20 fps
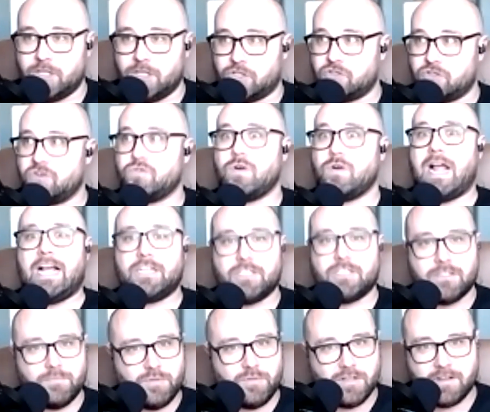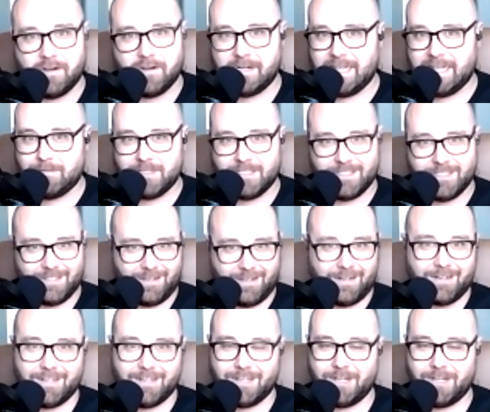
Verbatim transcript: to trash the book on Amazon,